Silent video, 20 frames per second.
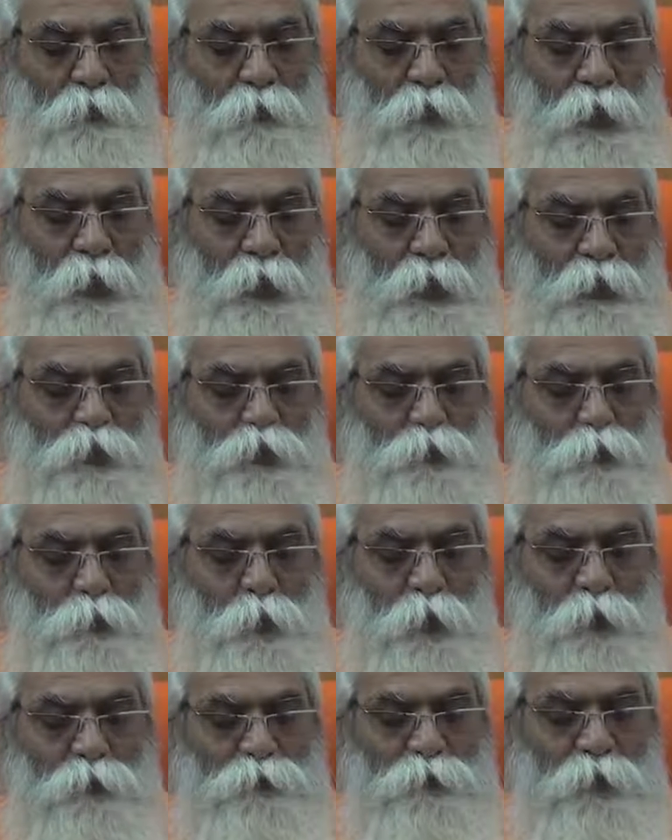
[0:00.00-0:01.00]
the
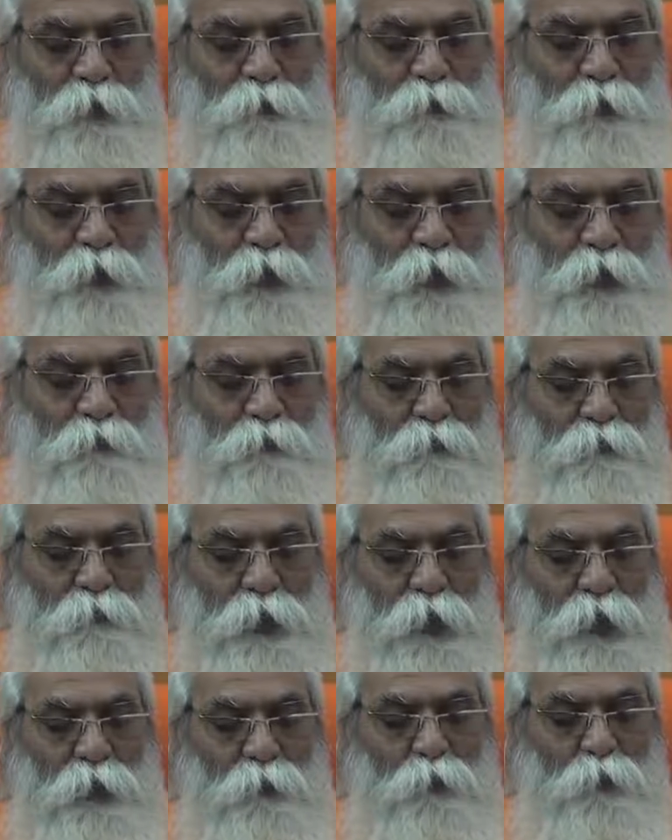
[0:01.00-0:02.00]
explosive in
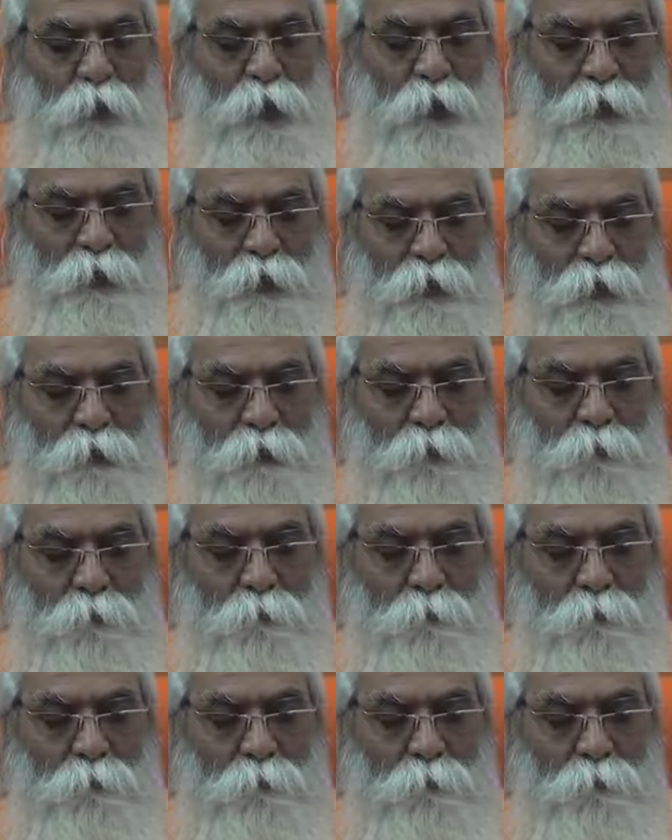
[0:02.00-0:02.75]
my work.